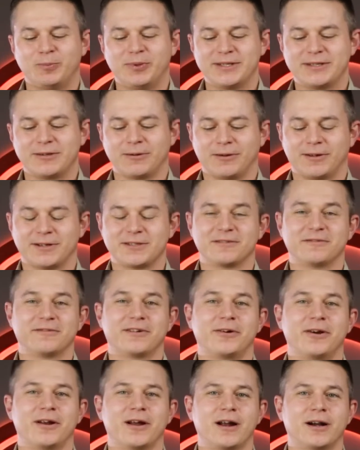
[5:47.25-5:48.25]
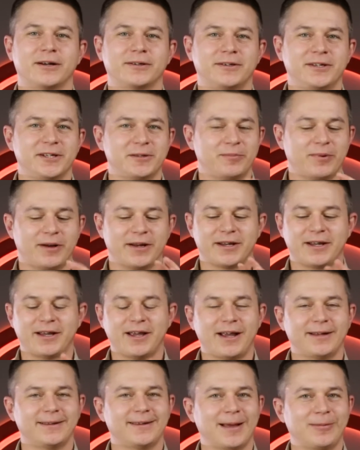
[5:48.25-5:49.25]
pistol has a very hard kick, but
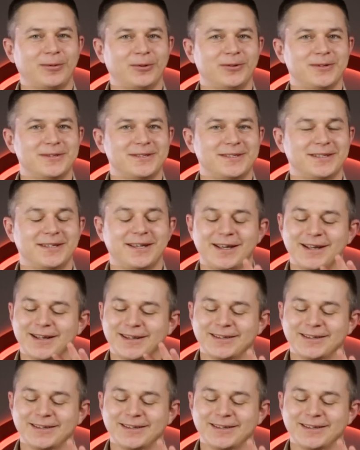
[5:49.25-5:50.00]
KWC,